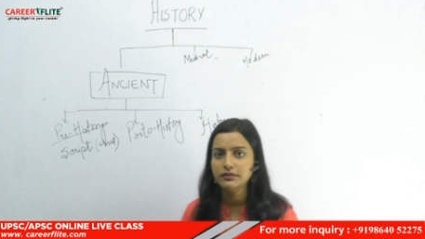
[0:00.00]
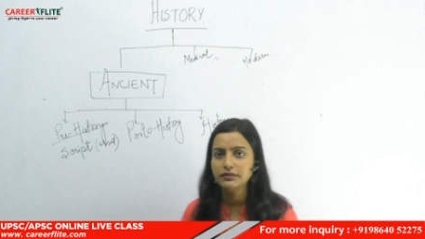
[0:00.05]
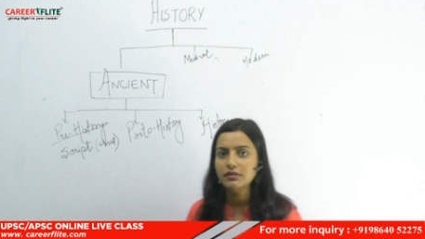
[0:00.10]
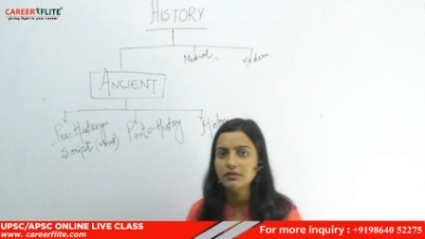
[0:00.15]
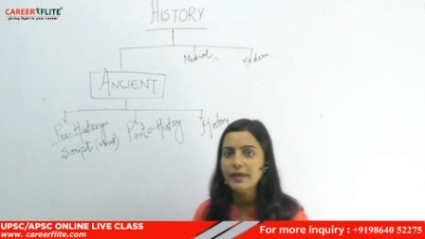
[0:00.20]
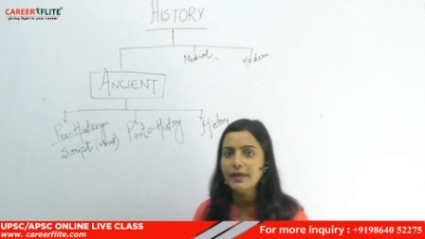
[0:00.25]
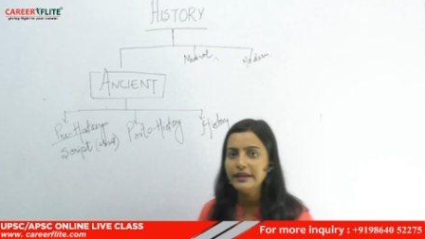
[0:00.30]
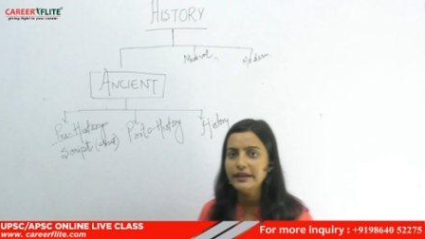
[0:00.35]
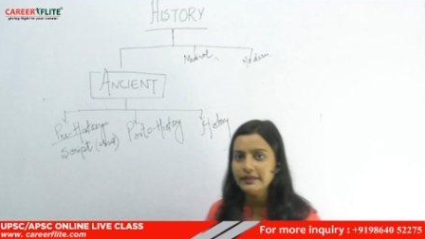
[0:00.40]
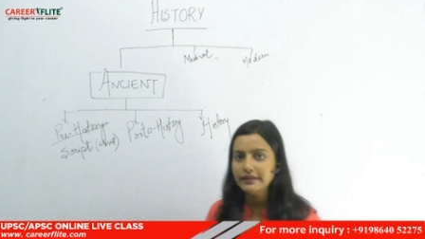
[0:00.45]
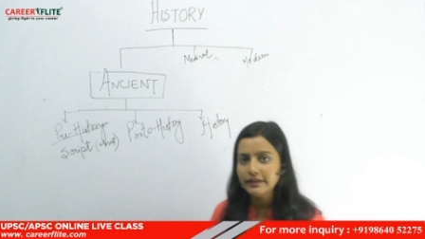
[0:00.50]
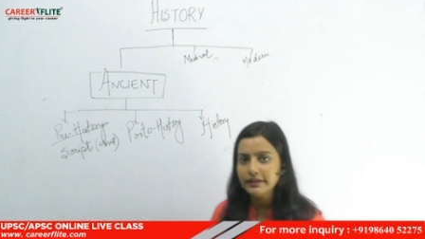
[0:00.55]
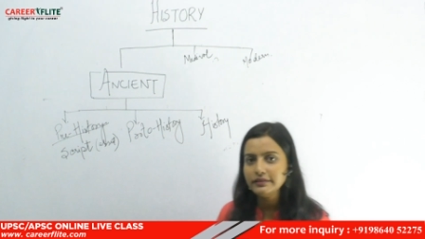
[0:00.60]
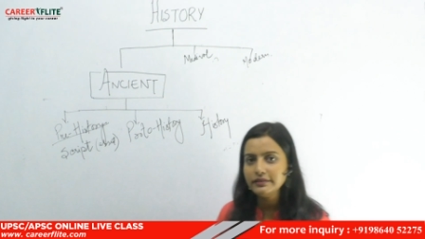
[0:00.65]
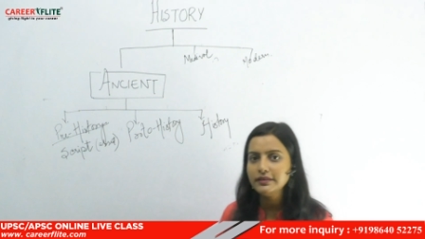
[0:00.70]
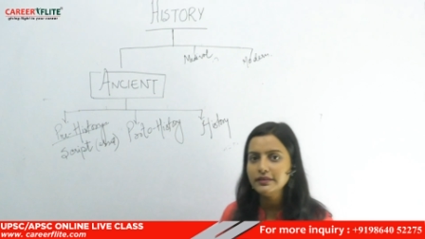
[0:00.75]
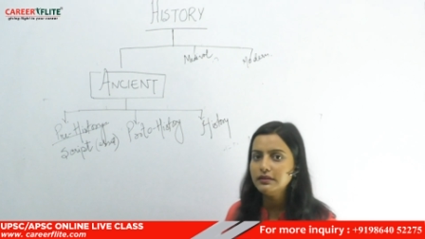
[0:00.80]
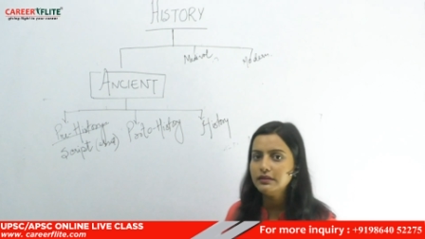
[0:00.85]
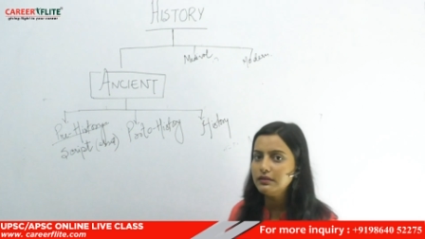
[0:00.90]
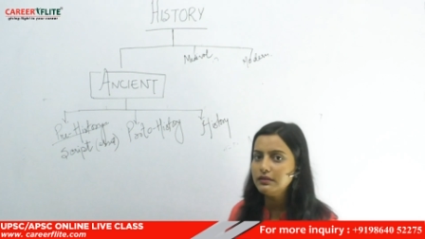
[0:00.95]
by digging
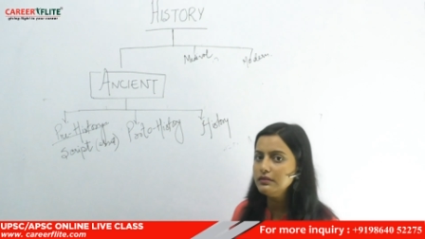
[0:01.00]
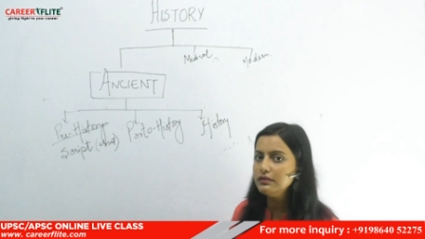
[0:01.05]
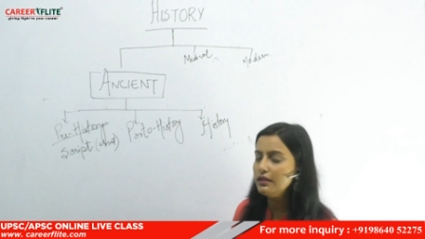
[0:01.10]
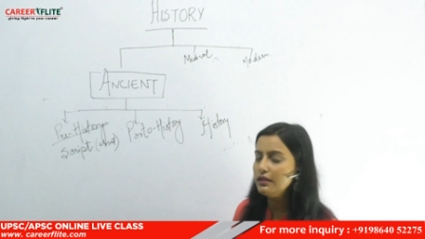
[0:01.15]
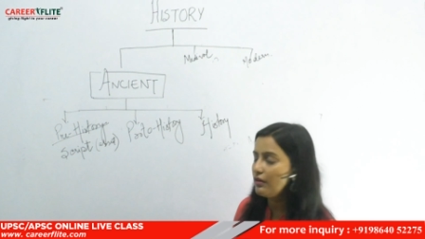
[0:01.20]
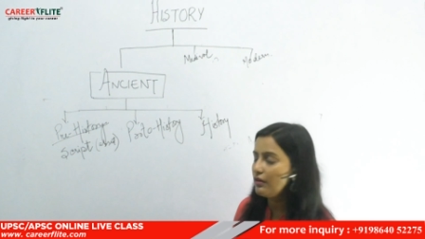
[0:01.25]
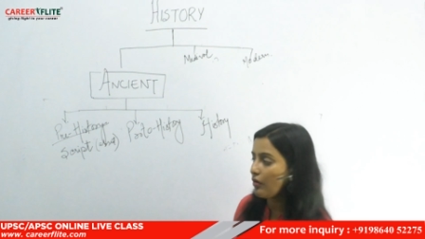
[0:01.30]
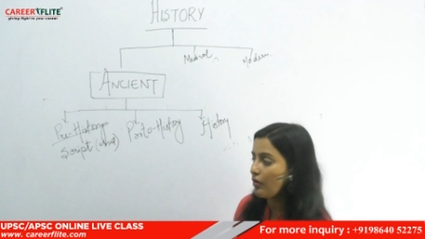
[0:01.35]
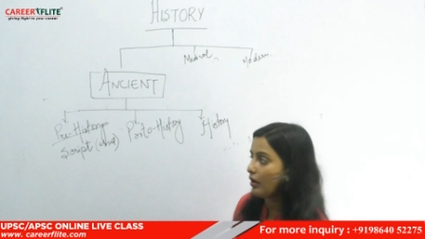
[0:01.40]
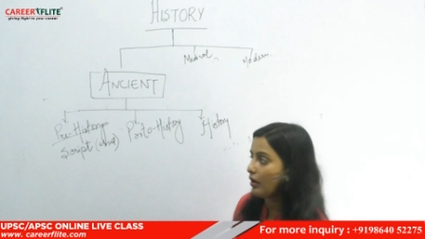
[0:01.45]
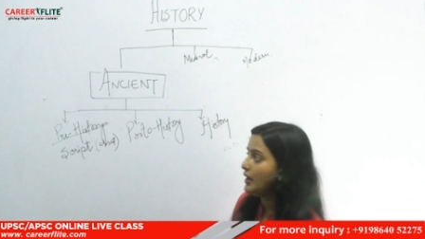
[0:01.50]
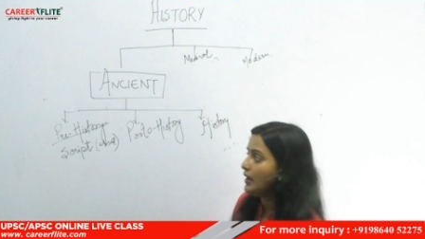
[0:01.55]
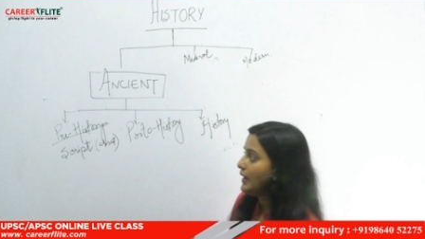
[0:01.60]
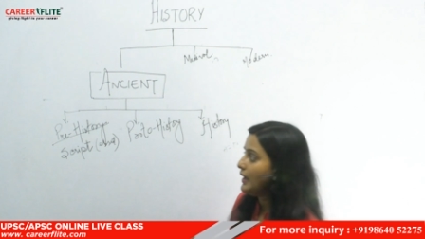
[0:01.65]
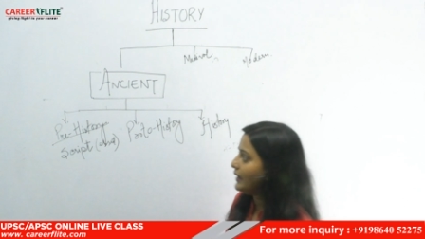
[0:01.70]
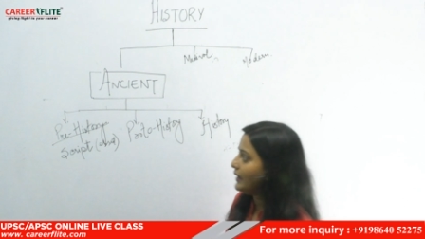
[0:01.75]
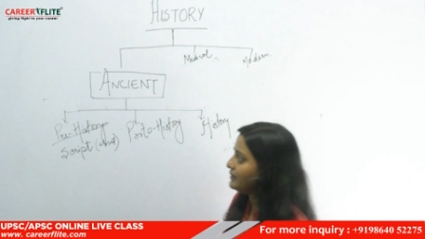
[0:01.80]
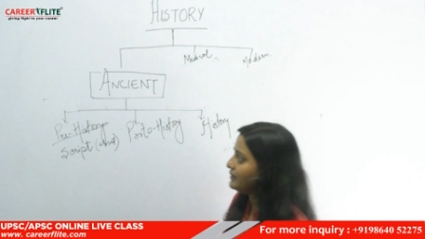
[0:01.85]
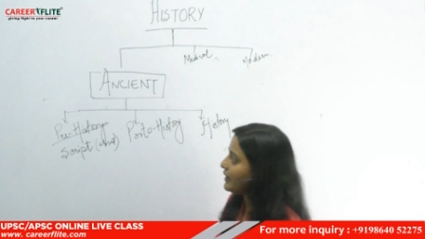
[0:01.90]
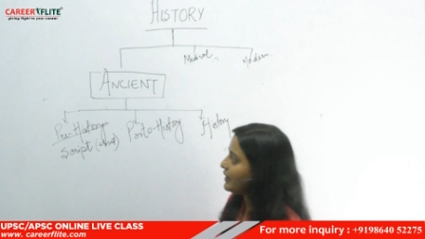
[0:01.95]
the earth and all,
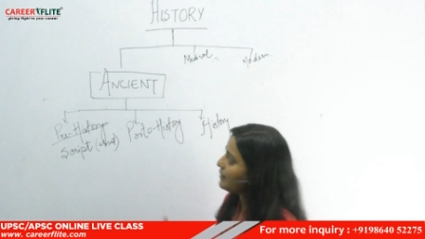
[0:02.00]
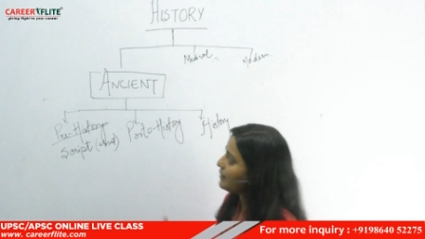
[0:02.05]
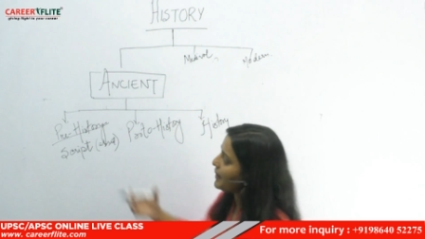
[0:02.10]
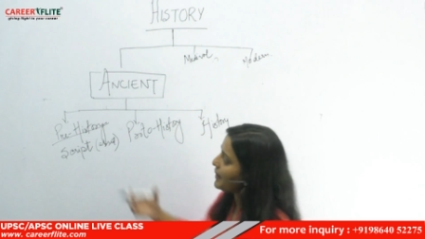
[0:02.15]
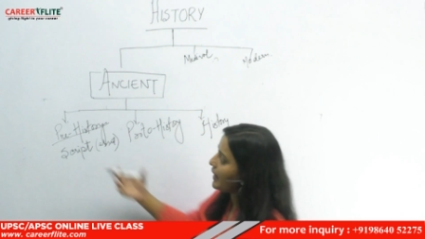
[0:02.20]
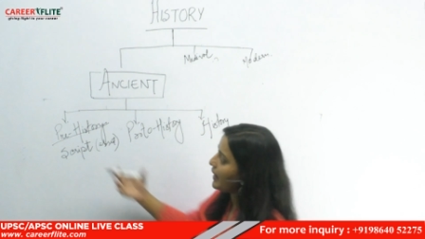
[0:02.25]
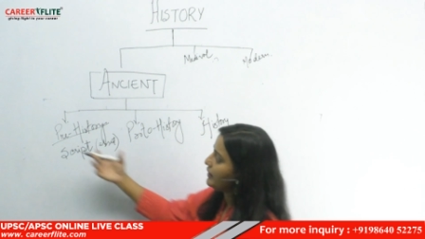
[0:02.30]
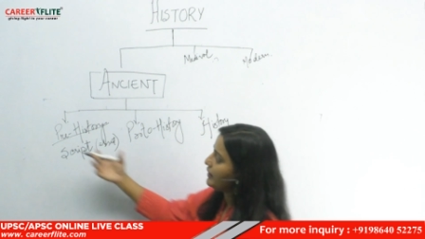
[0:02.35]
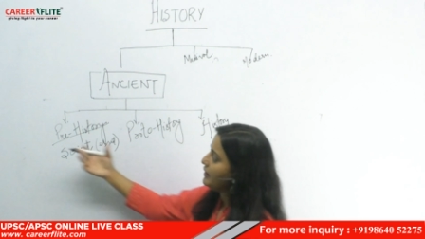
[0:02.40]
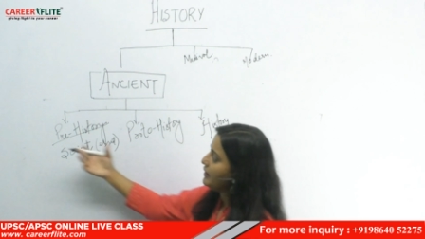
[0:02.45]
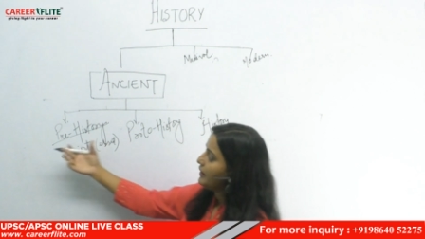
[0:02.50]
and thereby,